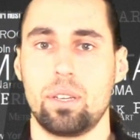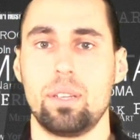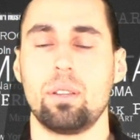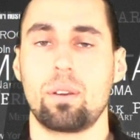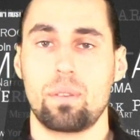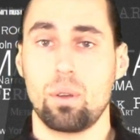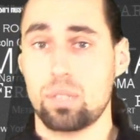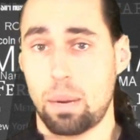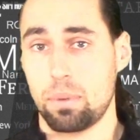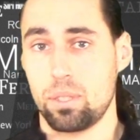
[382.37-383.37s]
You need to look for
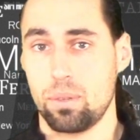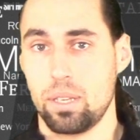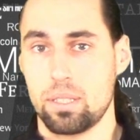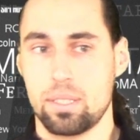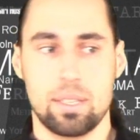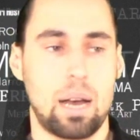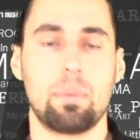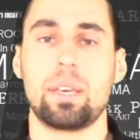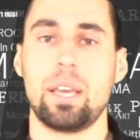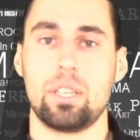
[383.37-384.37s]
those opportunities. It's an
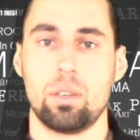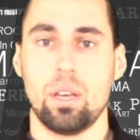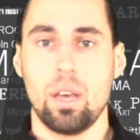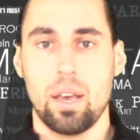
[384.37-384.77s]
obligation.